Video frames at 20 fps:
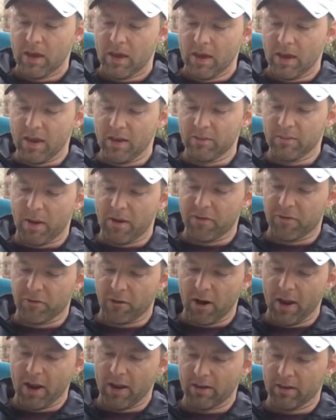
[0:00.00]
"He's my
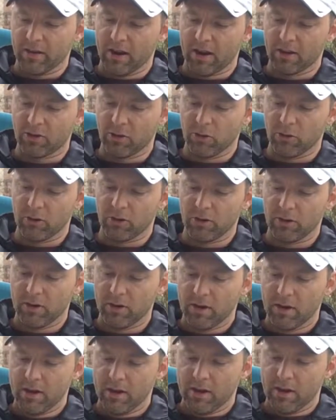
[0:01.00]
friend," I told her.
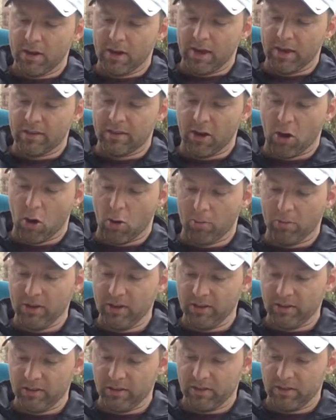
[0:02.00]
"Is he
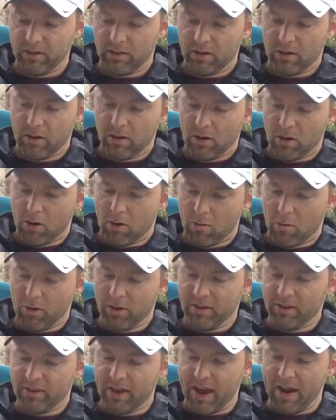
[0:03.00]
homeless?"
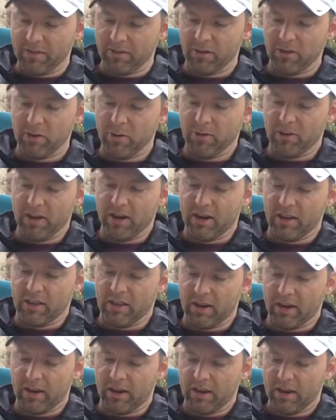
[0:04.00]
"What does that have to do with
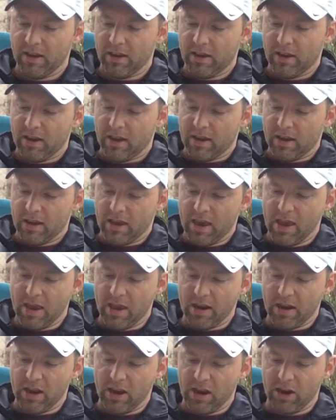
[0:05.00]
anything? He
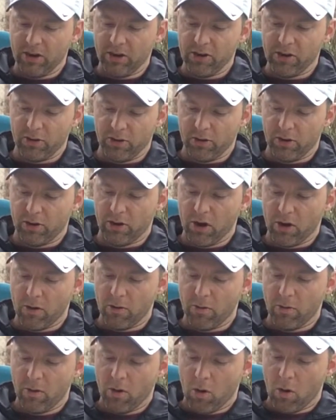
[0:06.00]
can hear you, you
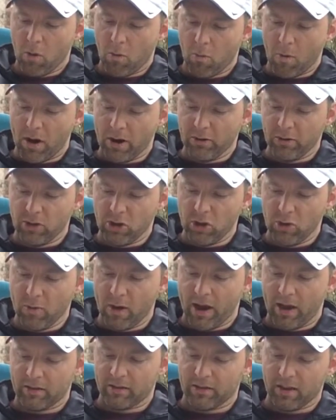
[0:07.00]
know. Why don't you
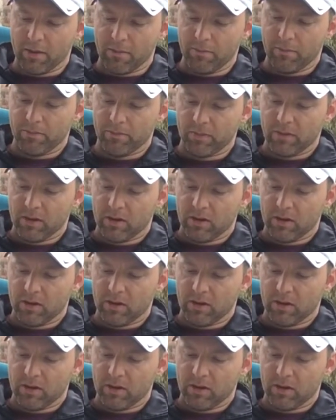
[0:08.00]
ask him?"